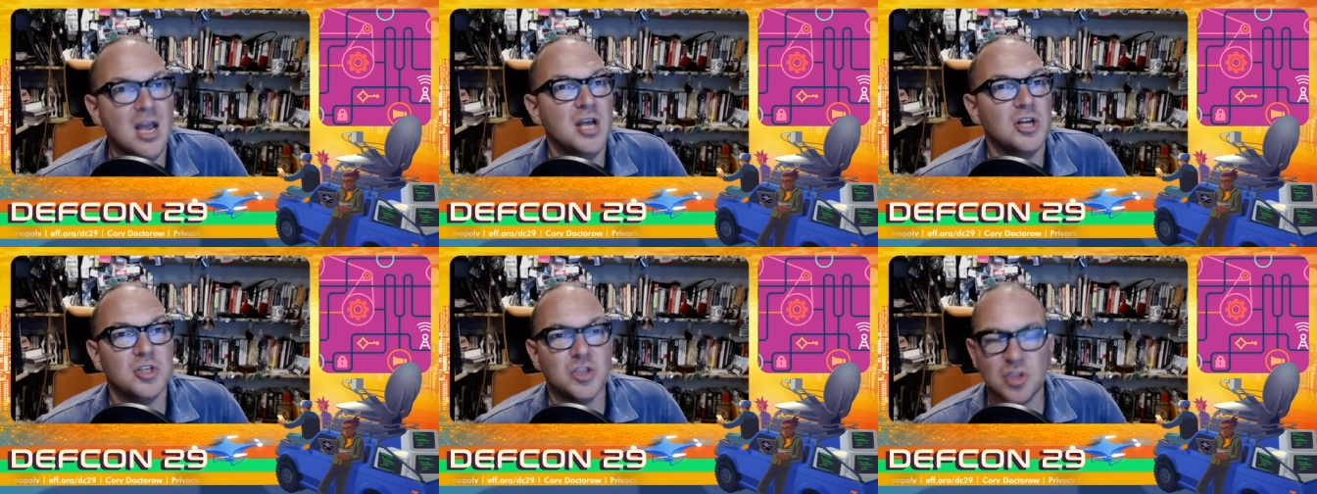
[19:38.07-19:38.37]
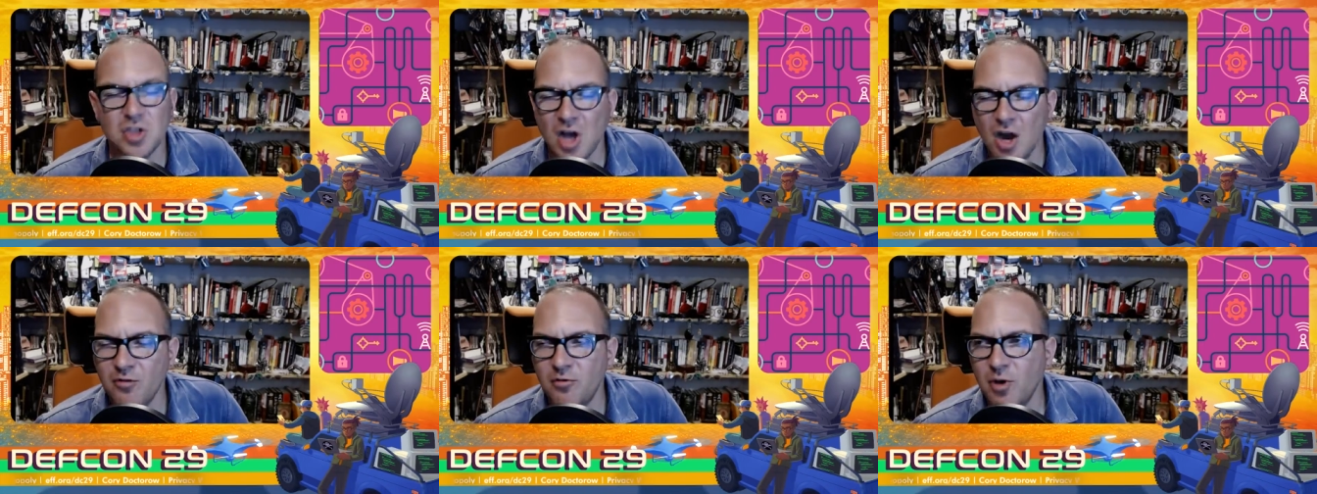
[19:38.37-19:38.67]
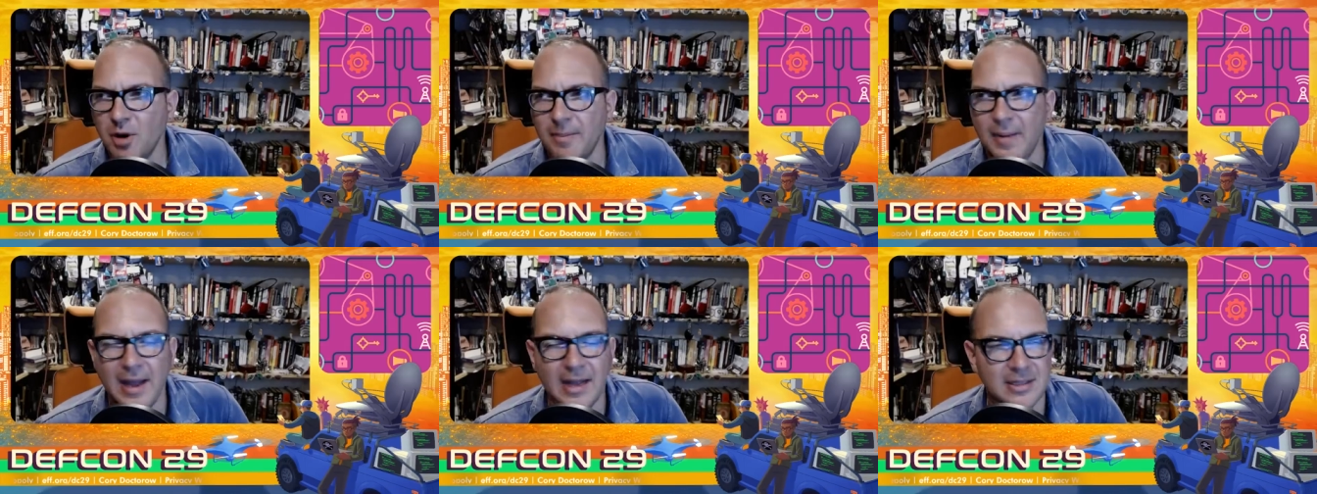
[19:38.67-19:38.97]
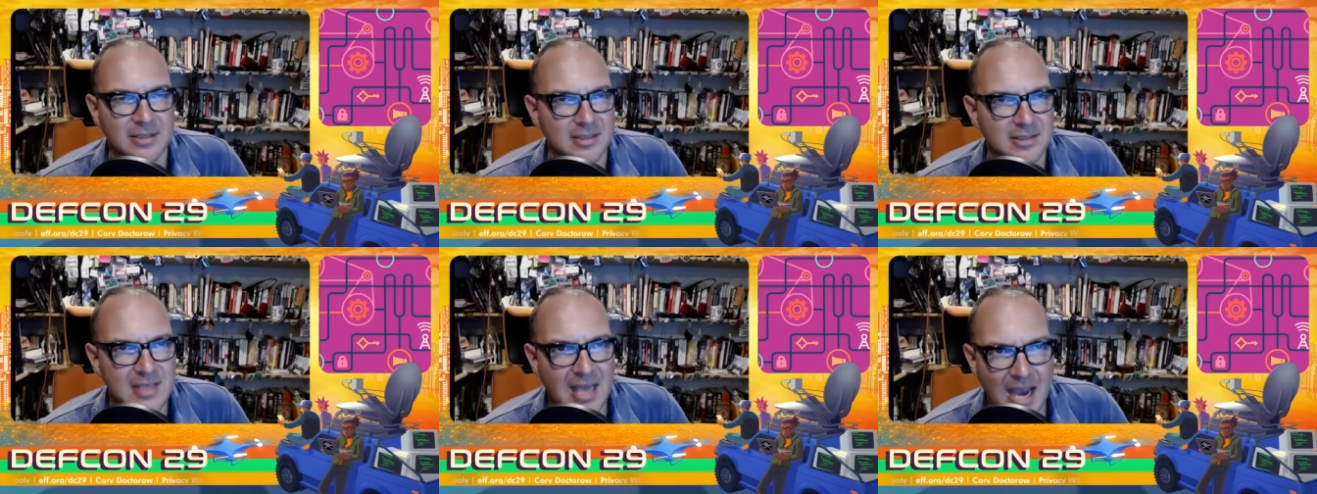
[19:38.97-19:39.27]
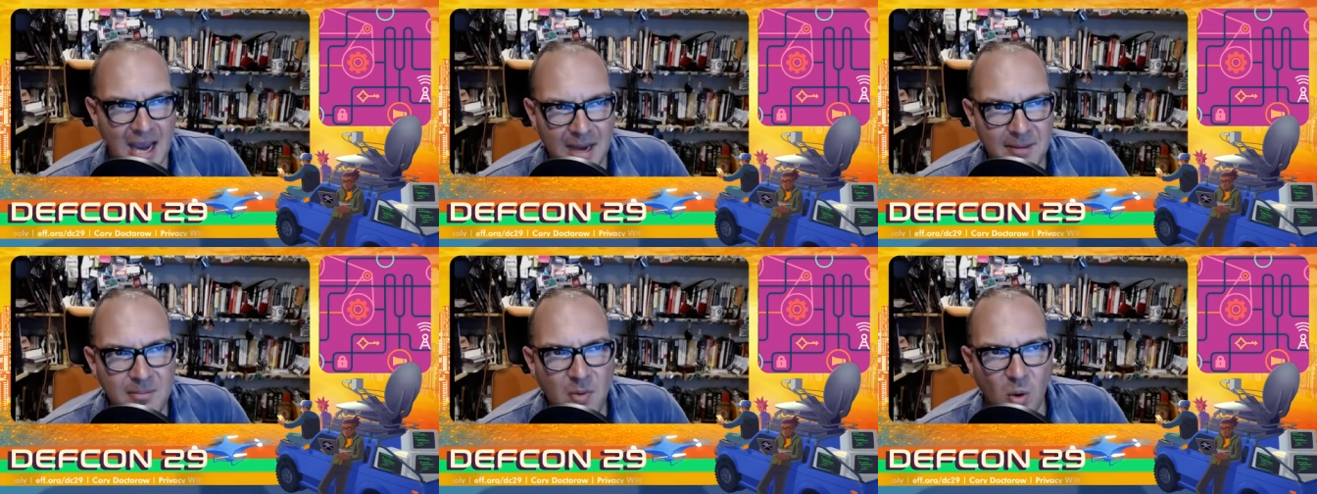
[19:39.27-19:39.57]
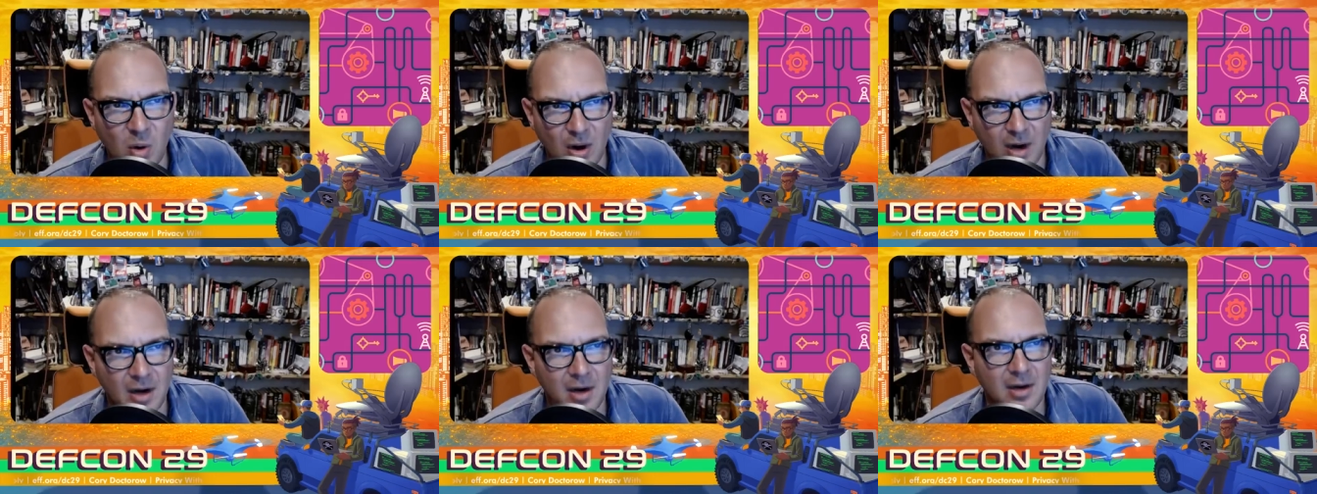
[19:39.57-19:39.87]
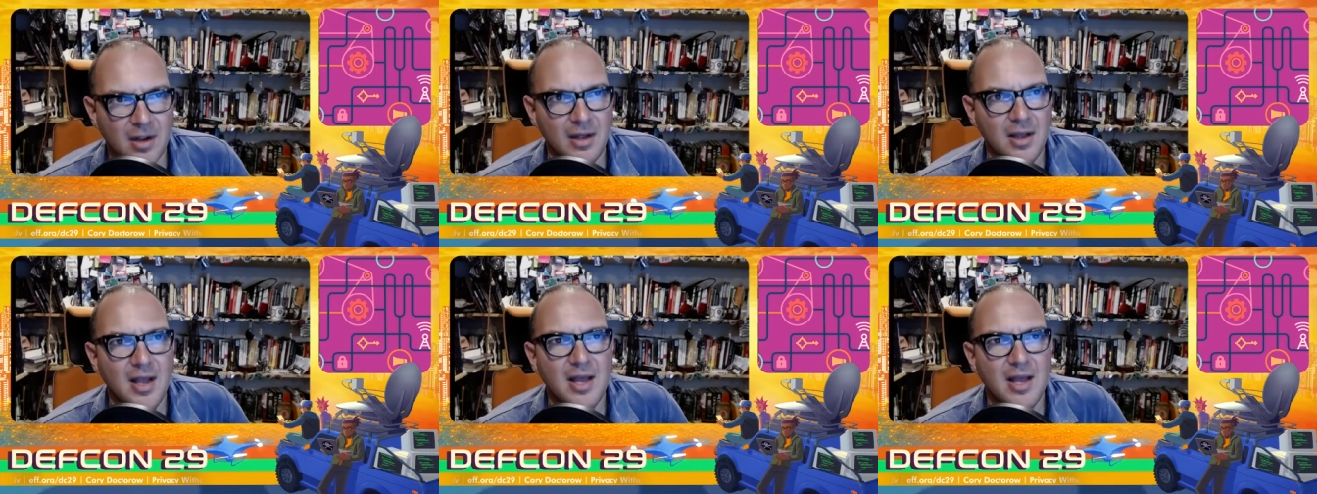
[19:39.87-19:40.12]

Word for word: software patents, and more